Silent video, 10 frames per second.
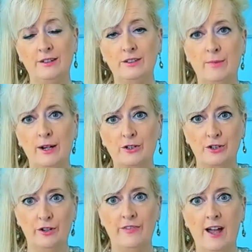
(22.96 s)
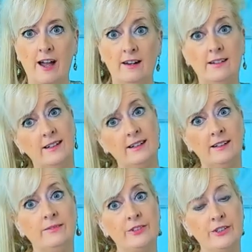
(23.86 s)
to make sure that
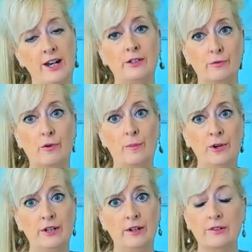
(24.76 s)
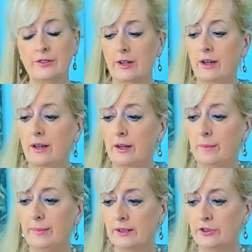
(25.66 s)
he stays four more years,
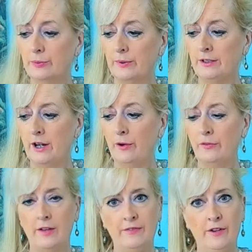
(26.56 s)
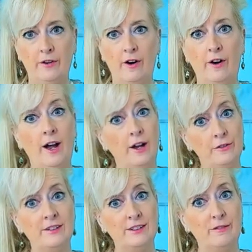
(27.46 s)
because we know that there are
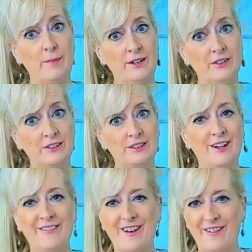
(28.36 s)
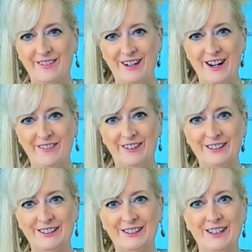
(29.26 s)
hundreds of pages of
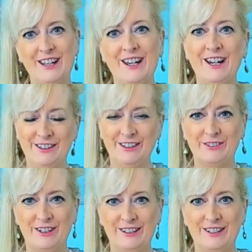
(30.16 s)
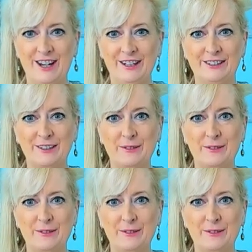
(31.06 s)
affidavits in the swing states.